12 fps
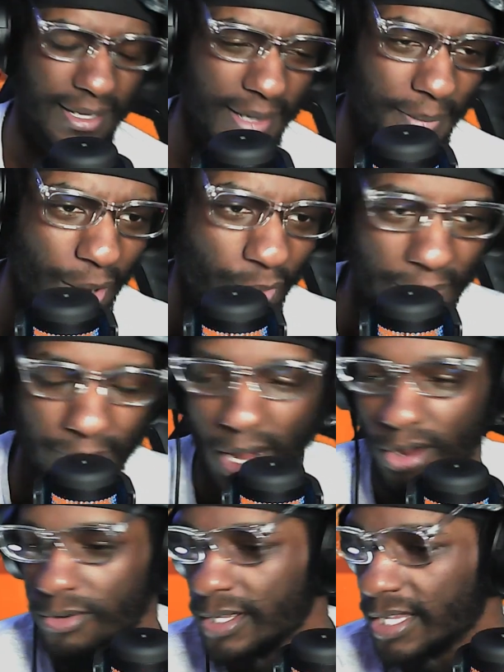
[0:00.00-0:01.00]
I'm not worried
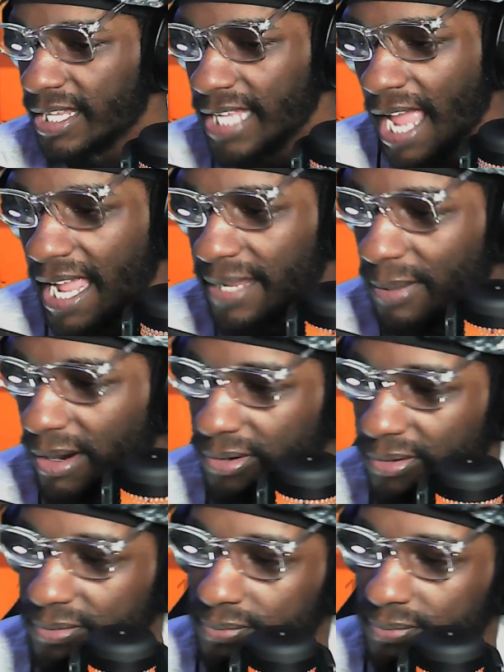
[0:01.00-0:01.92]
bro. hey, bro.